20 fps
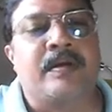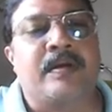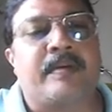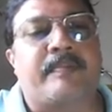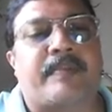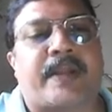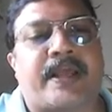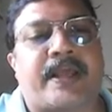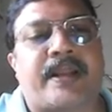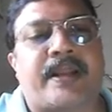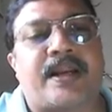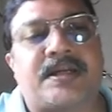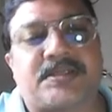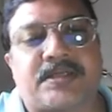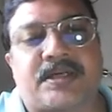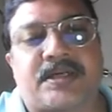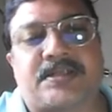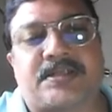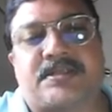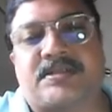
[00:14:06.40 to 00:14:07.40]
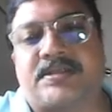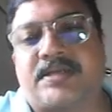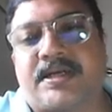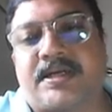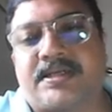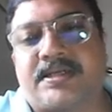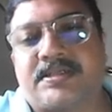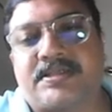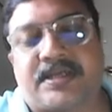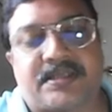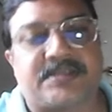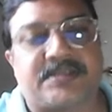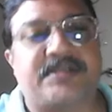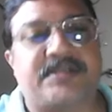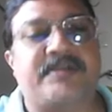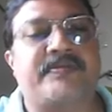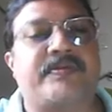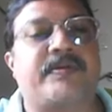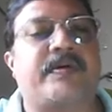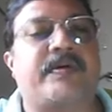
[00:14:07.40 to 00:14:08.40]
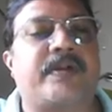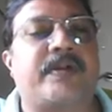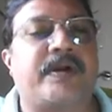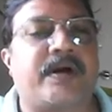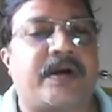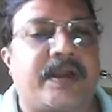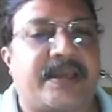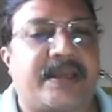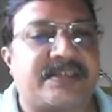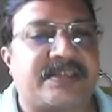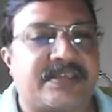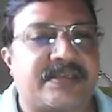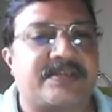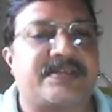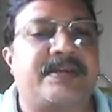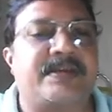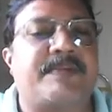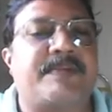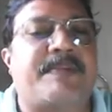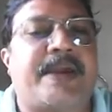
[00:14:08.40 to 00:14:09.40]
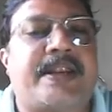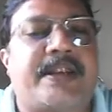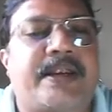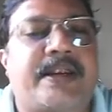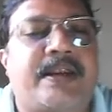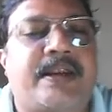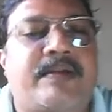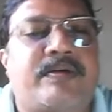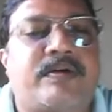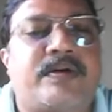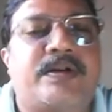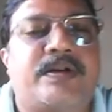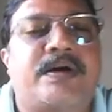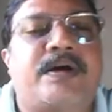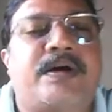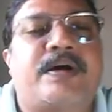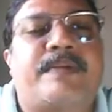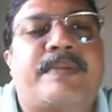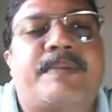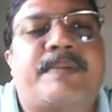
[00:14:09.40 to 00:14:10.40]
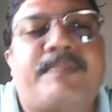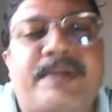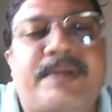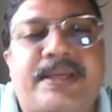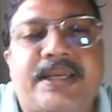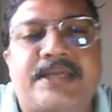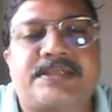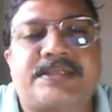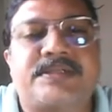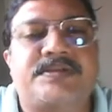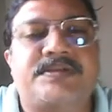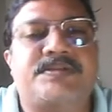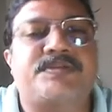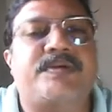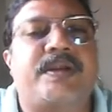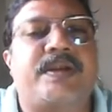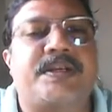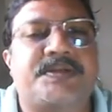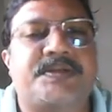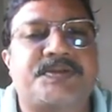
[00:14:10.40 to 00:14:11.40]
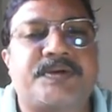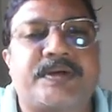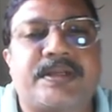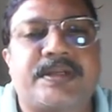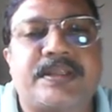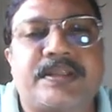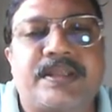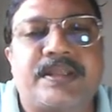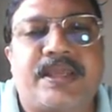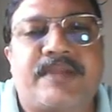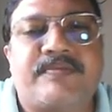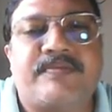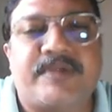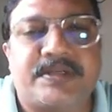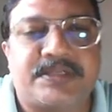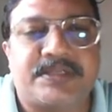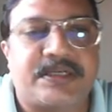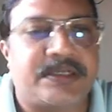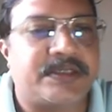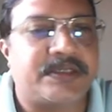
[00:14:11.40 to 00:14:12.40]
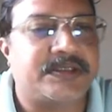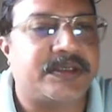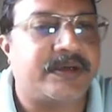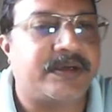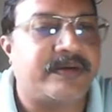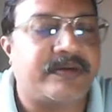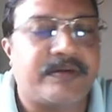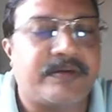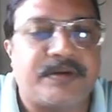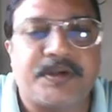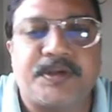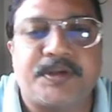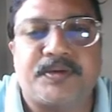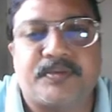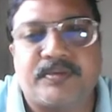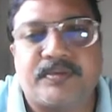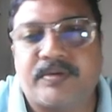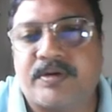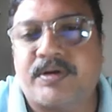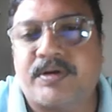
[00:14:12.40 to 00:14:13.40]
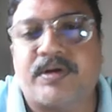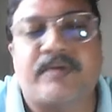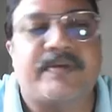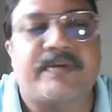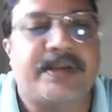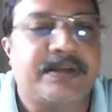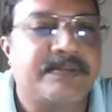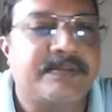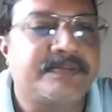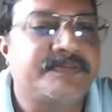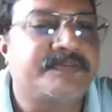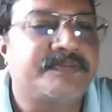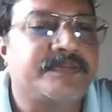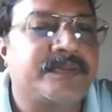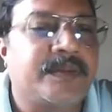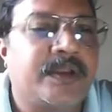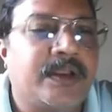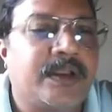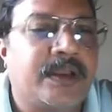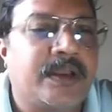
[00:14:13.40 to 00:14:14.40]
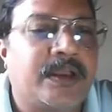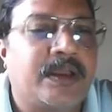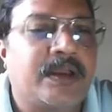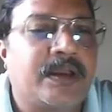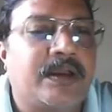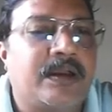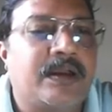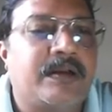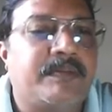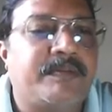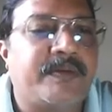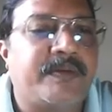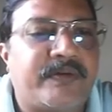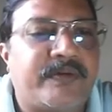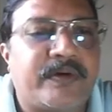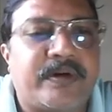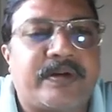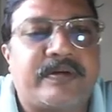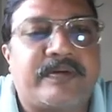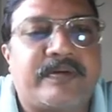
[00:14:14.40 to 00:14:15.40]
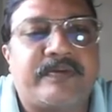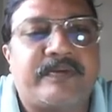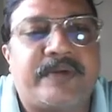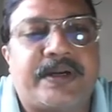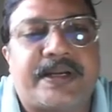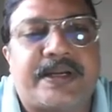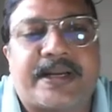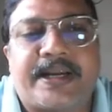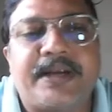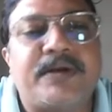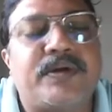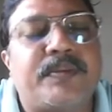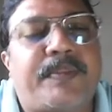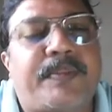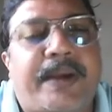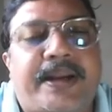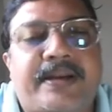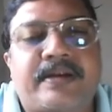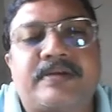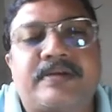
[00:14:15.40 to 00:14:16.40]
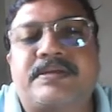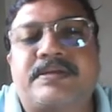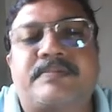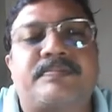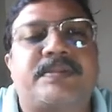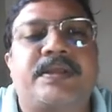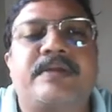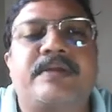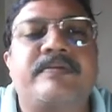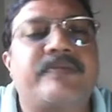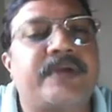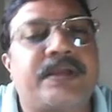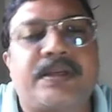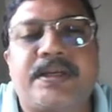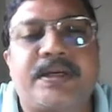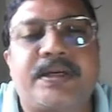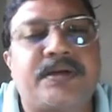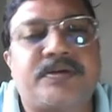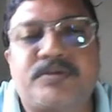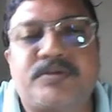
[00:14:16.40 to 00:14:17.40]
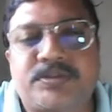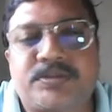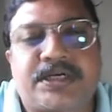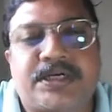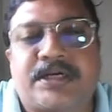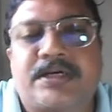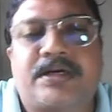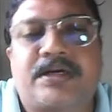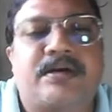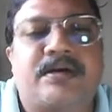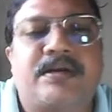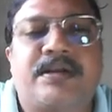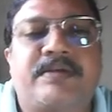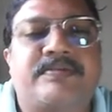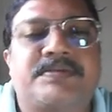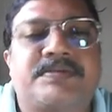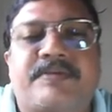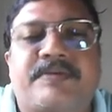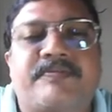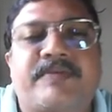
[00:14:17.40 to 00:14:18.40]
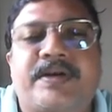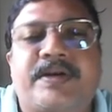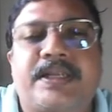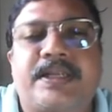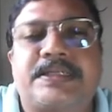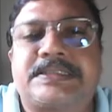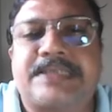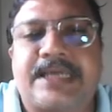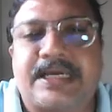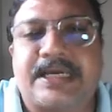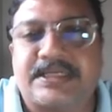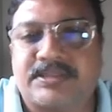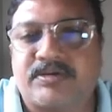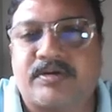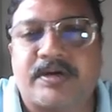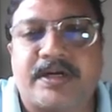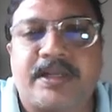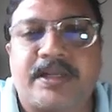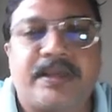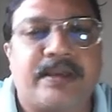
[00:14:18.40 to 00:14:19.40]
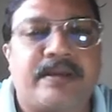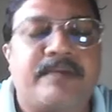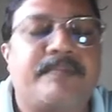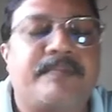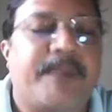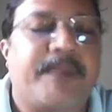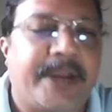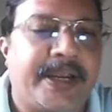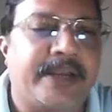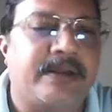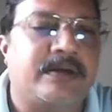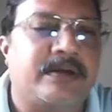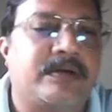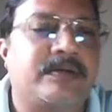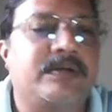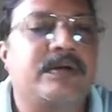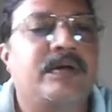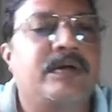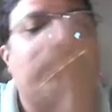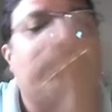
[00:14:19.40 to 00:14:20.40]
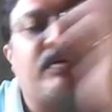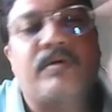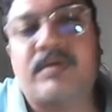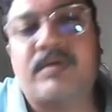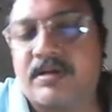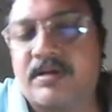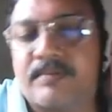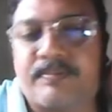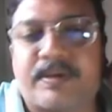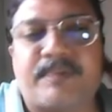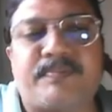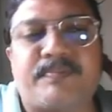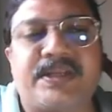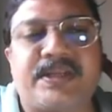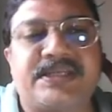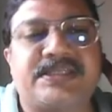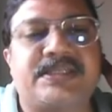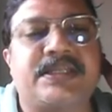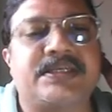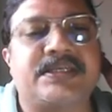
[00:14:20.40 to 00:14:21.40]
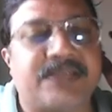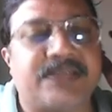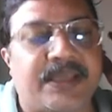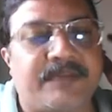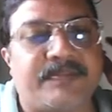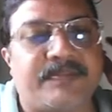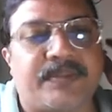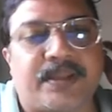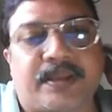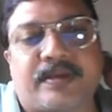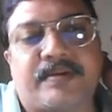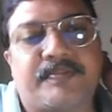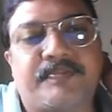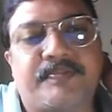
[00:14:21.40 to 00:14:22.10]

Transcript: Prior art search, that is searching for existing patent or publications to ensure the invention is new or novel. Before we try to patent something, we need to check if someone else has already made or published the same thing.